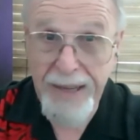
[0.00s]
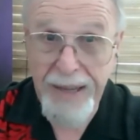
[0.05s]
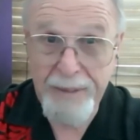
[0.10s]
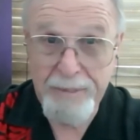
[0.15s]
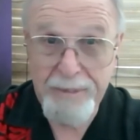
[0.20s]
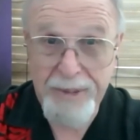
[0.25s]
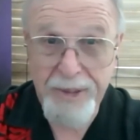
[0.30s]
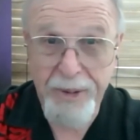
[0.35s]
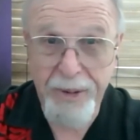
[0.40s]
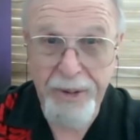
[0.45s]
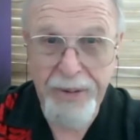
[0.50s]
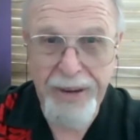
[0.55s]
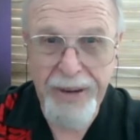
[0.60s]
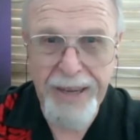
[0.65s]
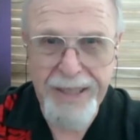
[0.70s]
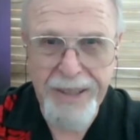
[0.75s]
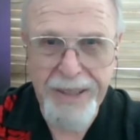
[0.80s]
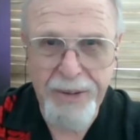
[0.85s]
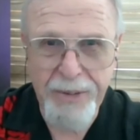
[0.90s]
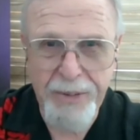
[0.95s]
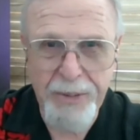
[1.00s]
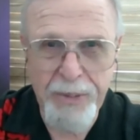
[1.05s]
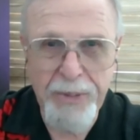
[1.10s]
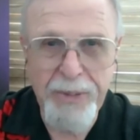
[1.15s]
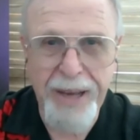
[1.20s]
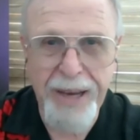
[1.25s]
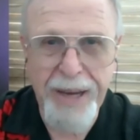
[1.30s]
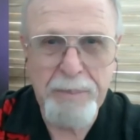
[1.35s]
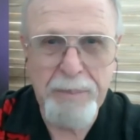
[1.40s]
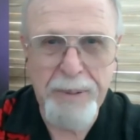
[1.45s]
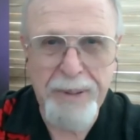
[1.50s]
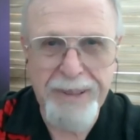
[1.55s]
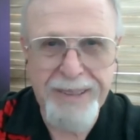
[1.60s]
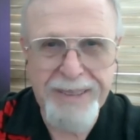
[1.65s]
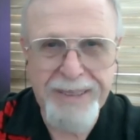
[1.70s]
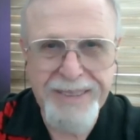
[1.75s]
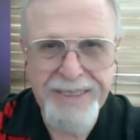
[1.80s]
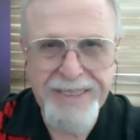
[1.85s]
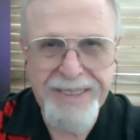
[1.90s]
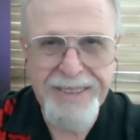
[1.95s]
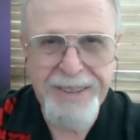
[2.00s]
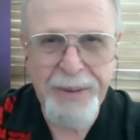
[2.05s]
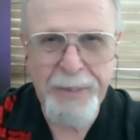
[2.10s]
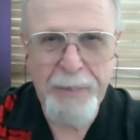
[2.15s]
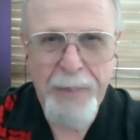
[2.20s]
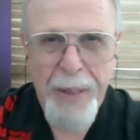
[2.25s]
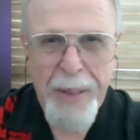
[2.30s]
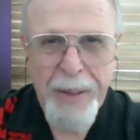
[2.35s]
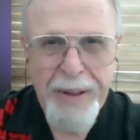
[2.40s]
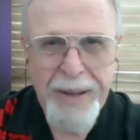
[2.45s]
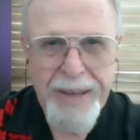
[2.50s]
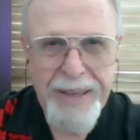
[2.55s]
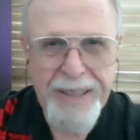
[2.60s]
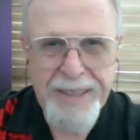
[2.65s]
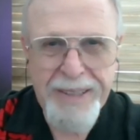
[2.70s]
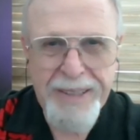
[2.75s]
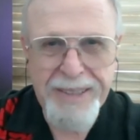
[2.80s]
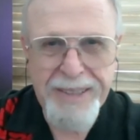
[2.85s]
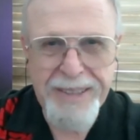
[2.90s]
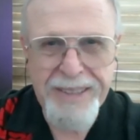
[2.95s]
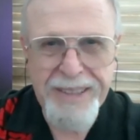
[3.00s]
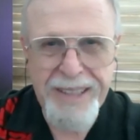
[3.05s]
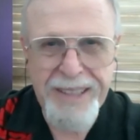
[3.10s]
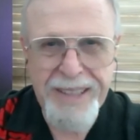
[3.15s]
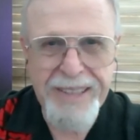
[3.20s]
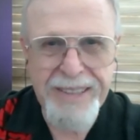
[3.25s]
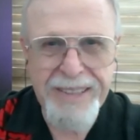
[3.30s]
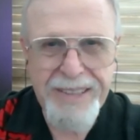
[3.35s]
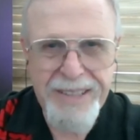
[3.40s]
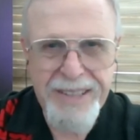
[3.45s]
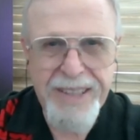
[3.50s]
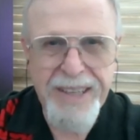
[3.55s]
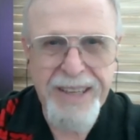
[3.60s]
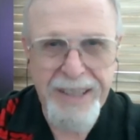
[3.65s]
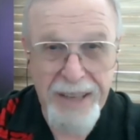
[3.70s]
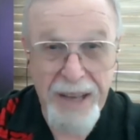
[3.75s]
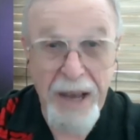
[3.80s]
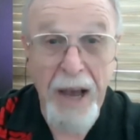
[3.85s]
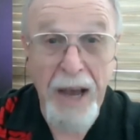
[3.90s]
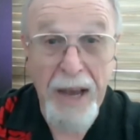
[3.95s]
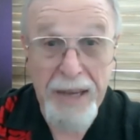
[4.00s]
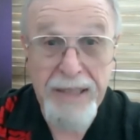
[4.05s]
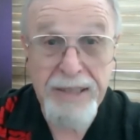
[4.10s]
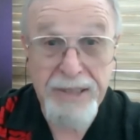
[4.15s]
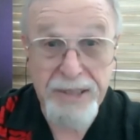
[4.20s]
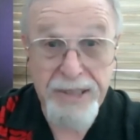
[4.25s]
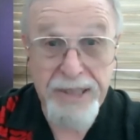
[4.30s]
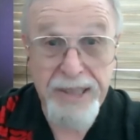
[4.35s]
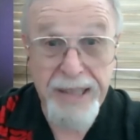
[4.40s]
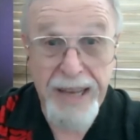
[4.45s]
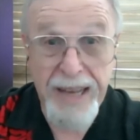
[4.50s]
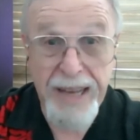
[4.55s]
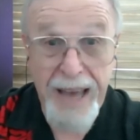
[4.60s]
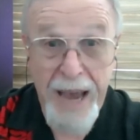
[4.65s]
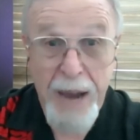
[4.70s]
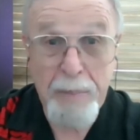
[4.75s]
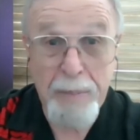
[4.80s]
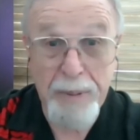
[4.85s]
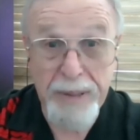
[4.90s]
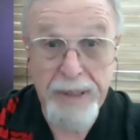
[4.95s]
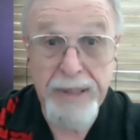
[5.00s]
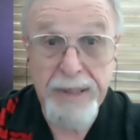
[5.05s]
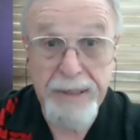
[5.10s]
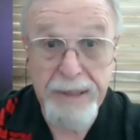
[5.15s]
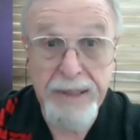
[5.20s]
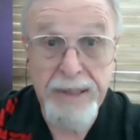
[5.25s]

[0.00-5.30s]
I'm sorry you had to go through that, but it's, I can see that happening.